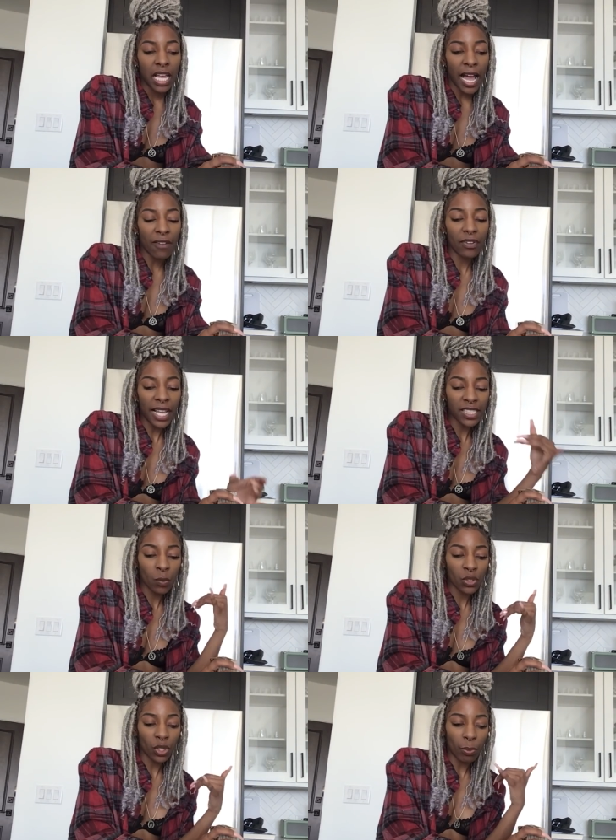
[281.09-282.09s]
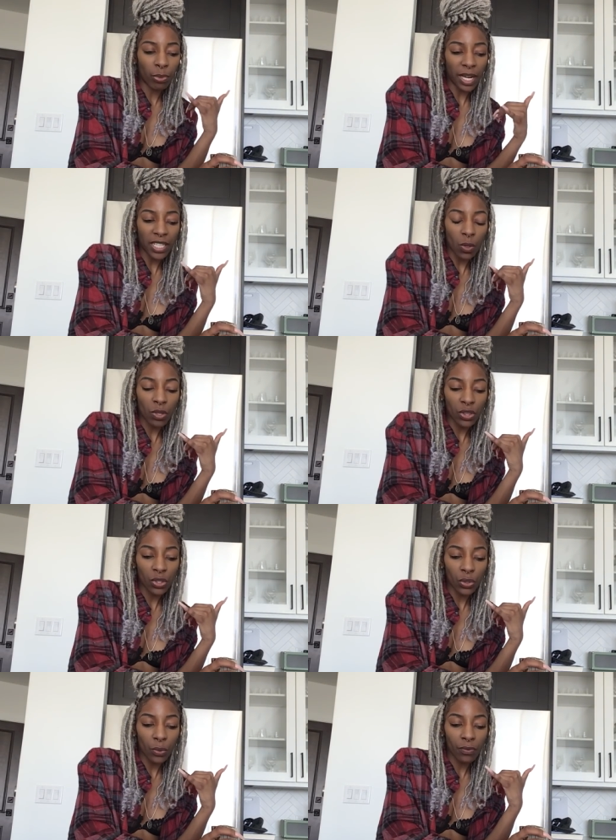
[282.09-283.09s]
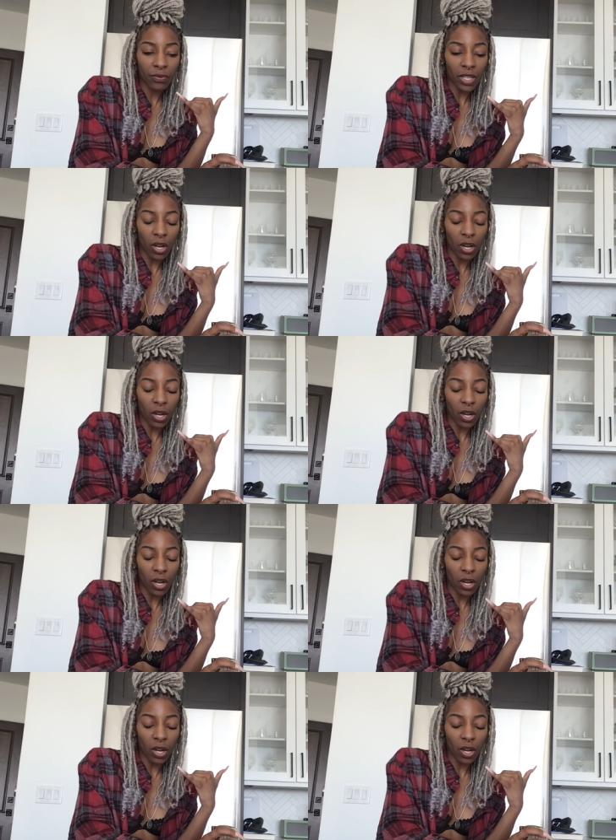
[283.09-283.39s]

I feel like someone's going to break up with you